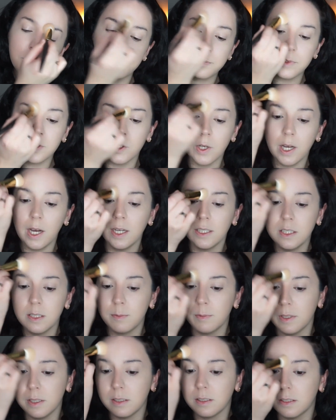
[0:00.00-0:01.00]
So I had to
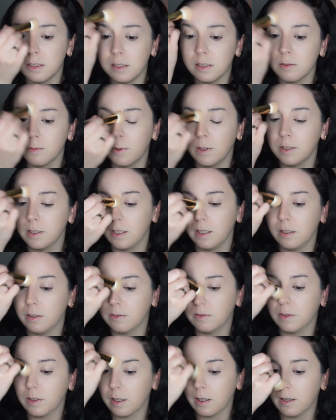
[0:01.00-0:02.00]
miss one day of
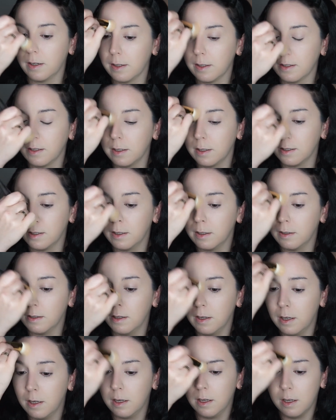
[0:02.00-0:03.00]
work.
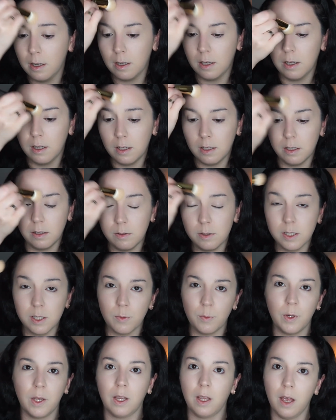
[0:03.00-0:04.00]
It was a
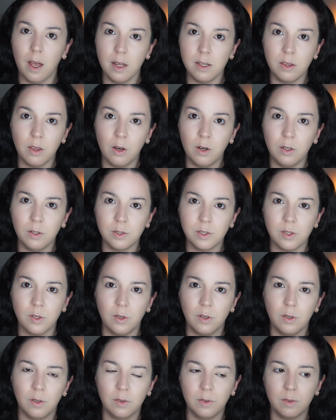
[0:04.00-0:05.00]
weekend though,
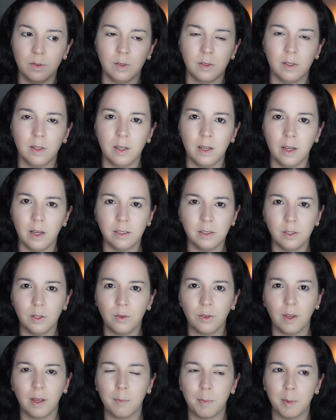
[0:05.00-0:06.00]
so, and you
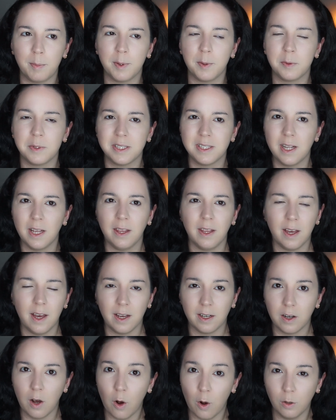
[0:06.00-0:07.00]
think people would stay the
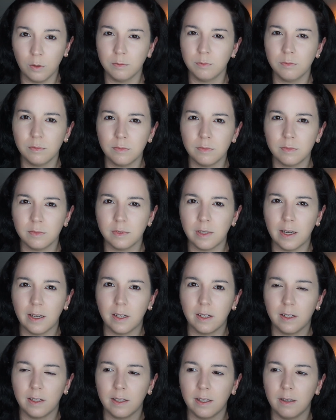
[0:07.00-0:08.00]
heck home?
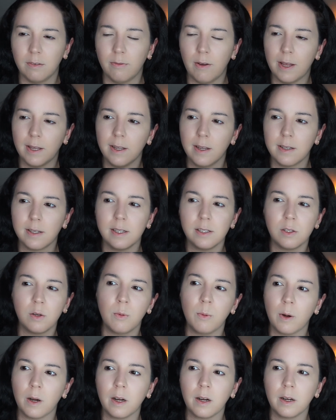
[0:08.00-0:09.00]
Like, if I can get to
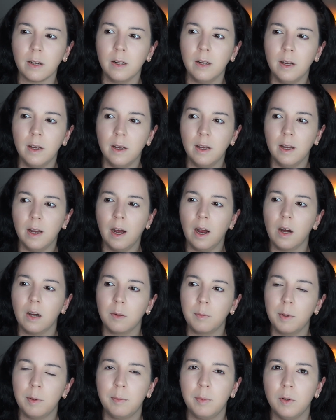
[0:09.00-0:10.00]
work, how
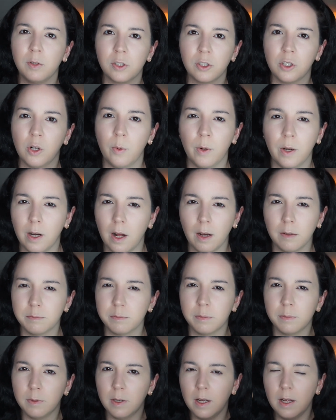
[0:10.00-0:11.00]
are people showing up?
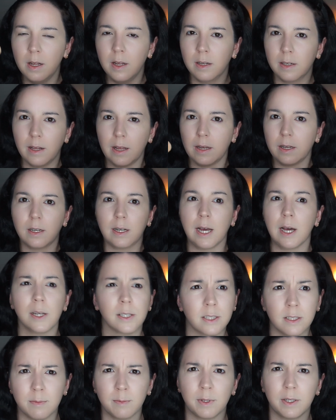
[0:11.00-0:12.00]
Like
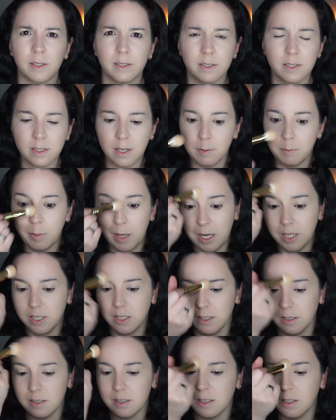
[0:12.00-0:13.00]
customers, like
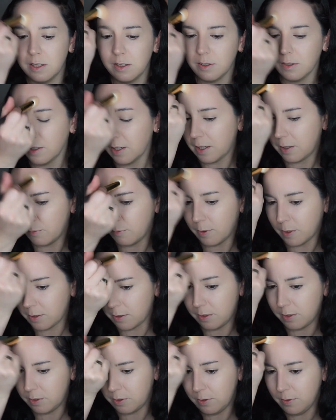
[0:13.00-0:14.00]
patients, you know, like what are
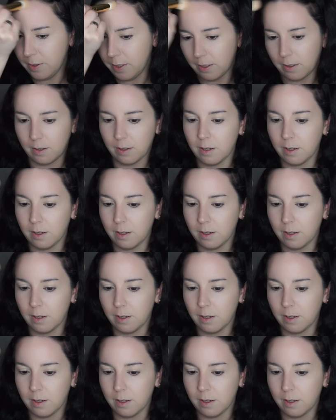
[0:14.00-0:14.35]
you doing?